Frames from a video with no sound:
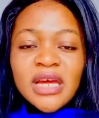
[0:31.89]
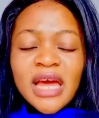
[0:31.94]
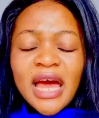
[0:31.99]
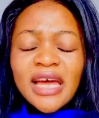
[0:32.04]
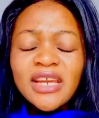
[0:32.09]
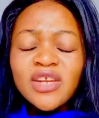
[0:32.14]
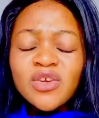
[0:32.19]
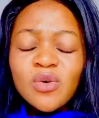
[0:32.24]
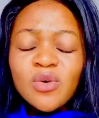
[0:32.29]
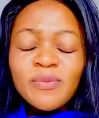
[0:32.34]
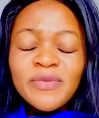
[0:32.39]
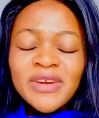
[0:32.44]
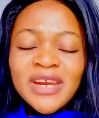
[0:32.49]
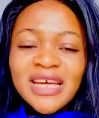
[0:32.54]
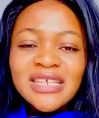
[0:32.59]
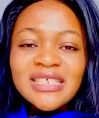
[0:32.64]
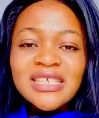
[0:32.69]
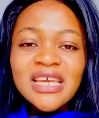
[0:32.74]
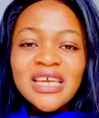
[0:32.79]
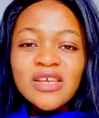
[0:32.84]
And you've been
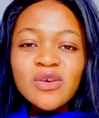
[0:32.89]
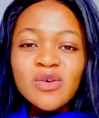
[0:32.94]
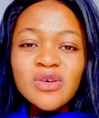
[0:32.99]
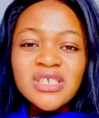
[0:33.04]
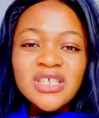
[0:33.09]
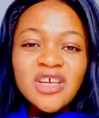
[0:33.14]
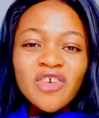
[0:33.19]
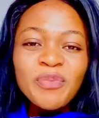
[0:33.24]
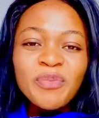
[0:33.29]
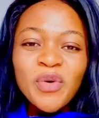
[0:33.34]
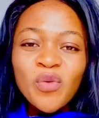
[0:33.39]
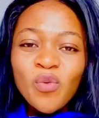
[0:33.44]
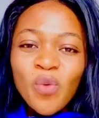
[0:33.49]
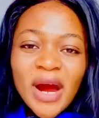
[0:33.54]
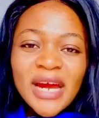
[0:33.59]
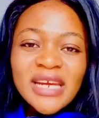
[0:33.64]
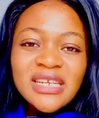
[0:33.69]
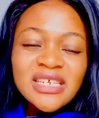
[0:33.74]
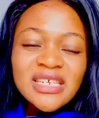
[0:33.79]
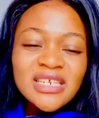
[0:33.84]
asking yourself, but
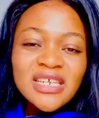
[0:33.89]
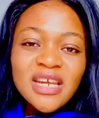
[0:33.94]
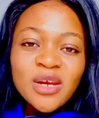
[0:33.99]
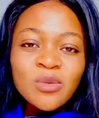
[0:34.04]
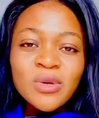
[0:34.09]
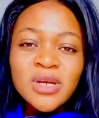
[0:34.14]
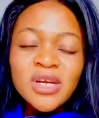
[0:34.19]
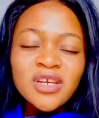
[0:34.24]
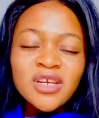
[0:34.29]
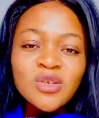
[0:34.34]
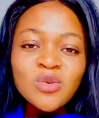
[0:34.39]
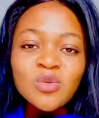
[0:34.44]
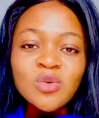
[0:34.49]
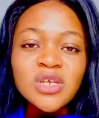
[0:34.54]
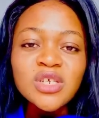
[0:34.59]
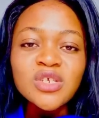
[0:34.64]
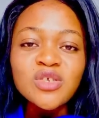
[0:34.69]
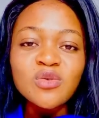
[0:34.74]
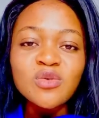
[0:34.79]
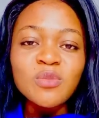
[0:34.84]
why did they really do
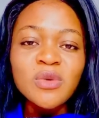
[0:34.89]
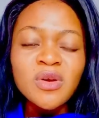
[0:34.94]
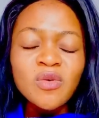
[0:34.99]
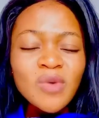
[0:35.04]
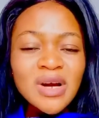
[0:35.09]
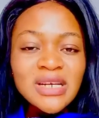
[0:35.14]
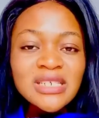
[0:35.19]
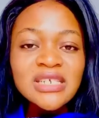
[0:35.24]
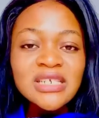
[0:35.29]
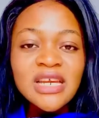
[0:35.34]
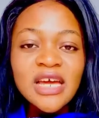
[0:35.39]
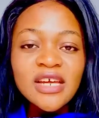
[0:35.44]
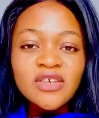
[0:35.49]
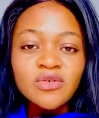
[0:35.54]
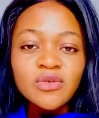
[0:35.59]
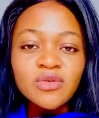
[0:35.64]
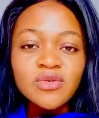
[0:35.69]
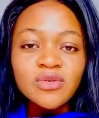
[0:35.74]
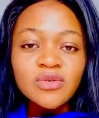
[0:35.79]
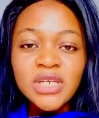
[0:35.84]
this to me? What did I
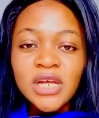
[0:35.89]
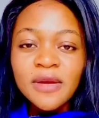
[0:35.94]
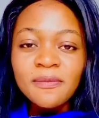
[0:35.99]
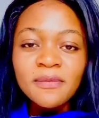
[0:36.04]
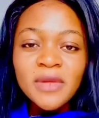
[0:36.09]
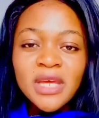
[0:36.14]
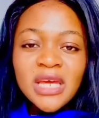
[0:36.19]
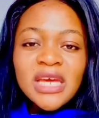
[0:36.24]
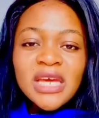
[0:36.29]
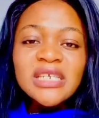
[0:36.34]
do to them?